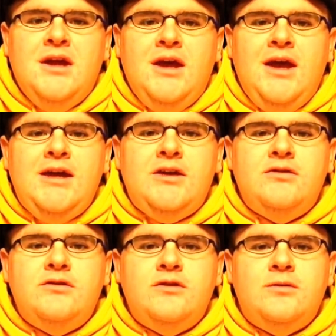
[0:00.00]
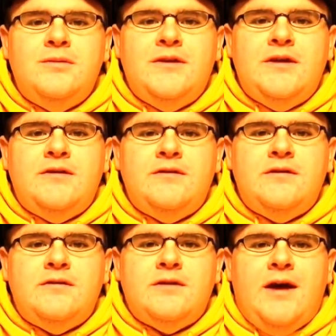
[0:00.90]
Hey YouTube, this
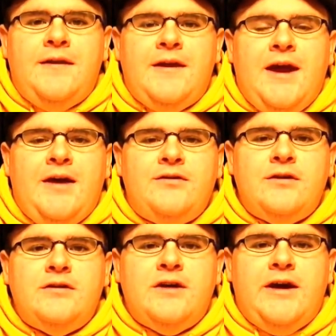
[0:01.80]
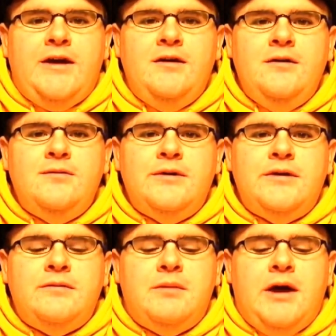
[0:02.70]
is Scott the Gastric Tiger
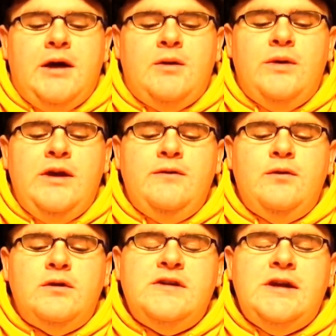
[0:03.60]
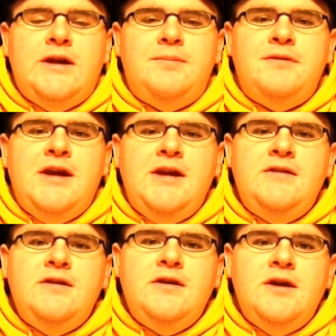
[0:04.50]
with my week 14 update.